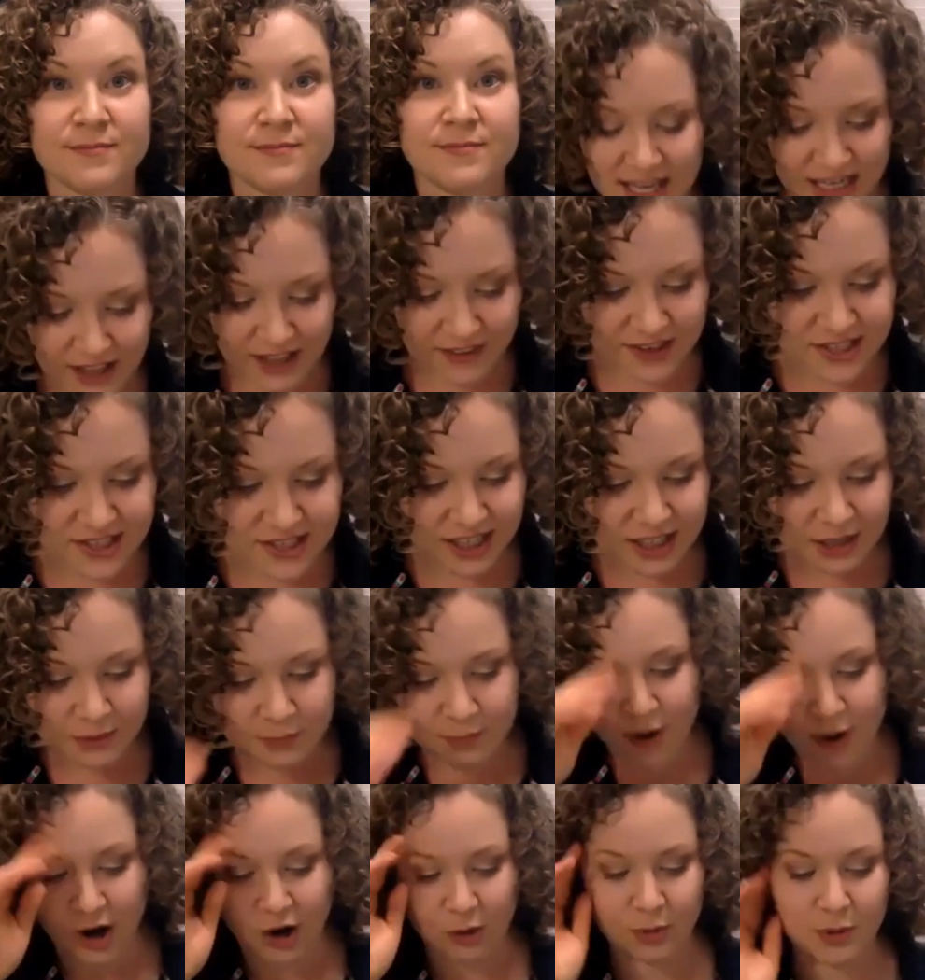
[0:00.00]
Now, the second
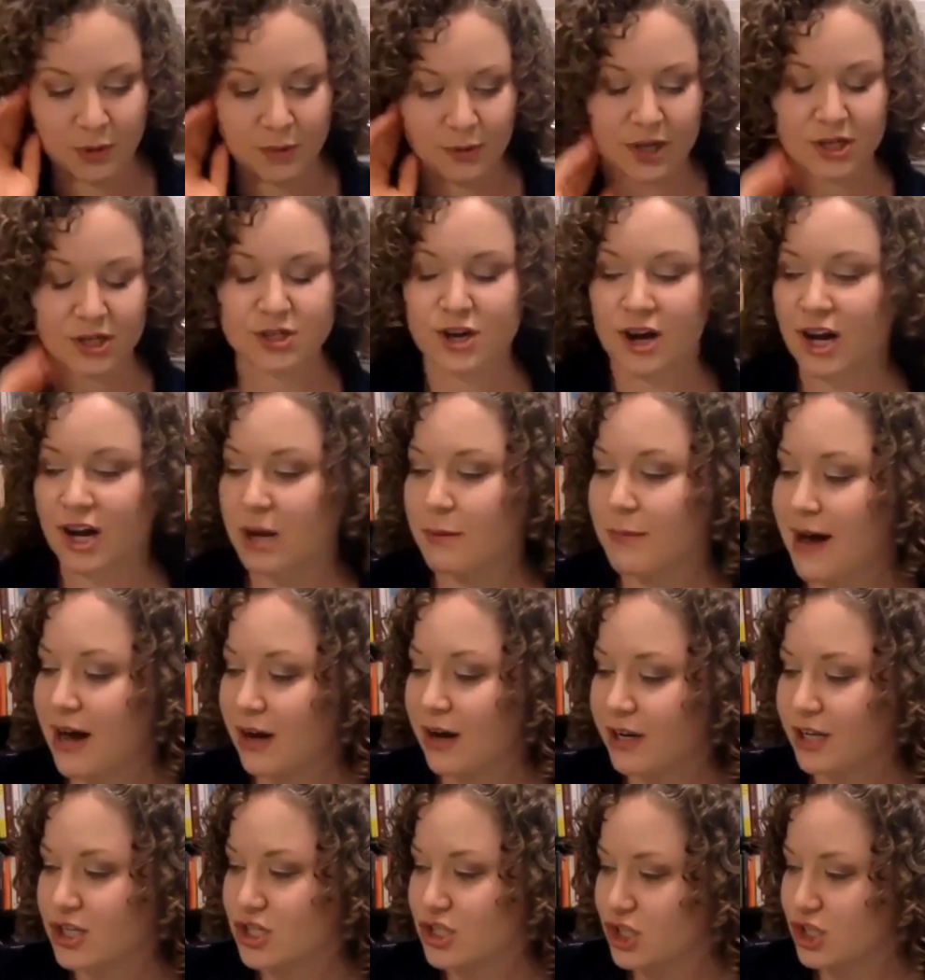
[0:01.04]
part we want to talk
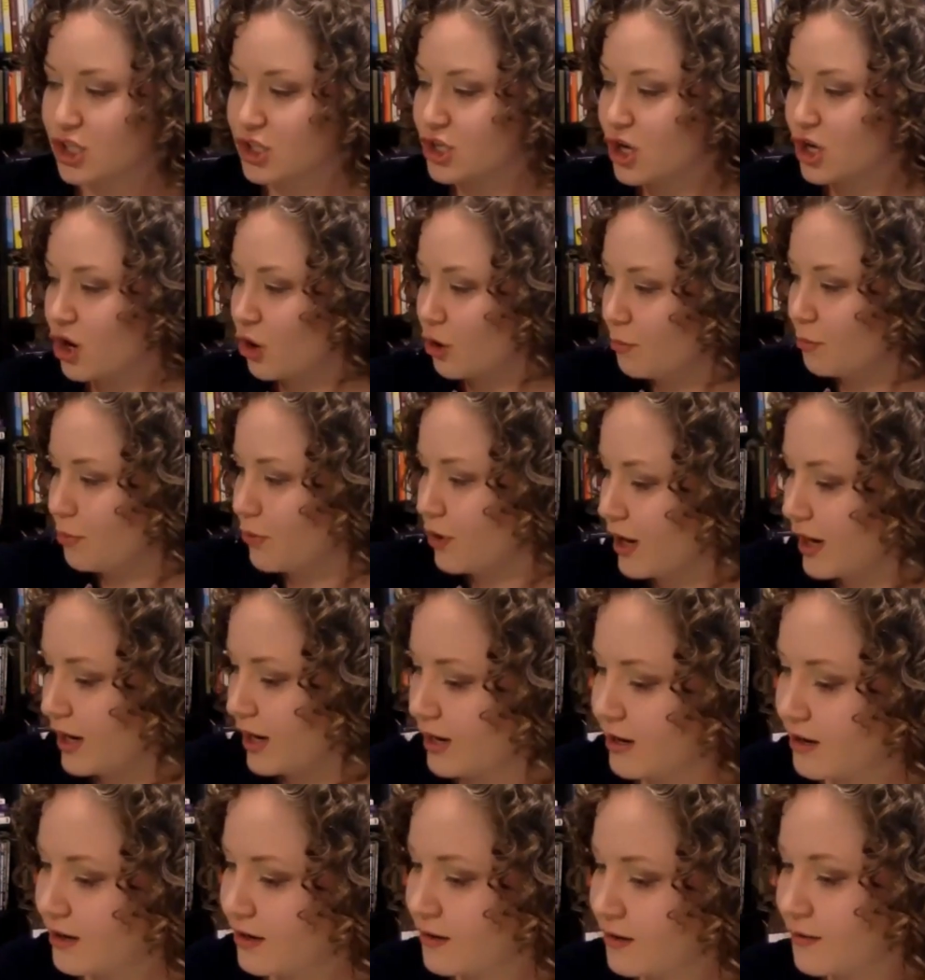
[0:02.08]
about is the toe
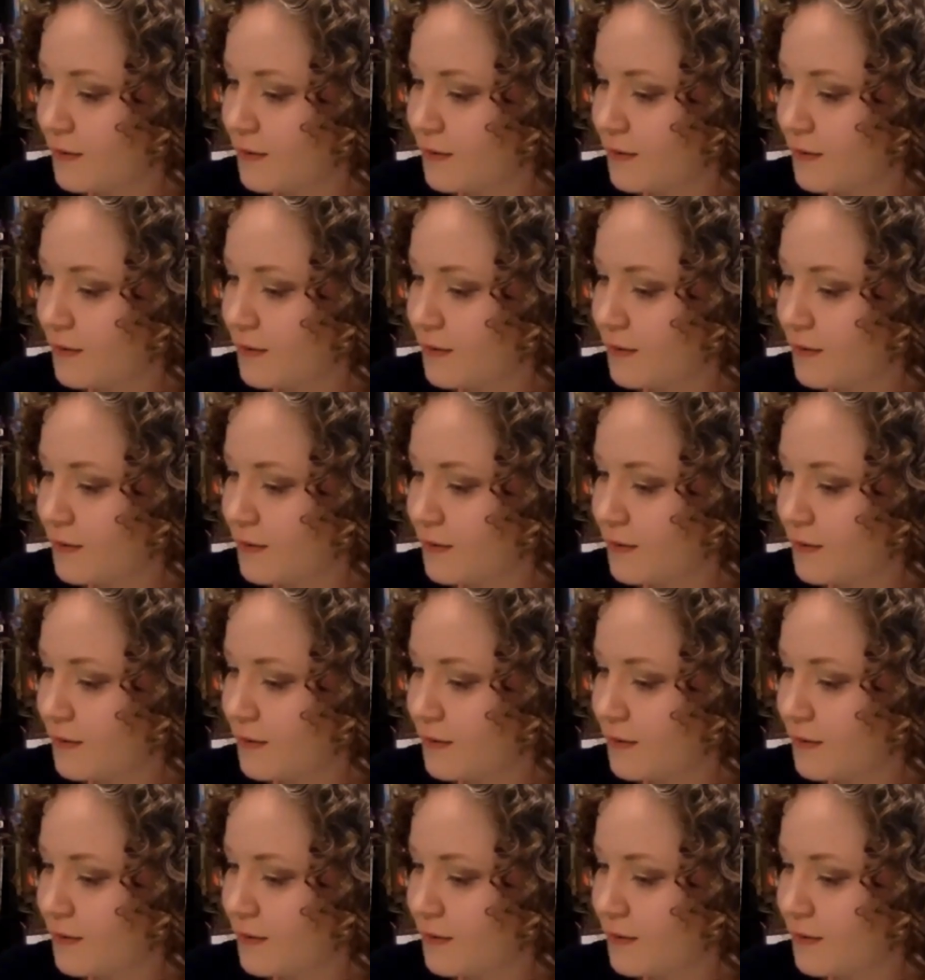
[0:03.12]
break.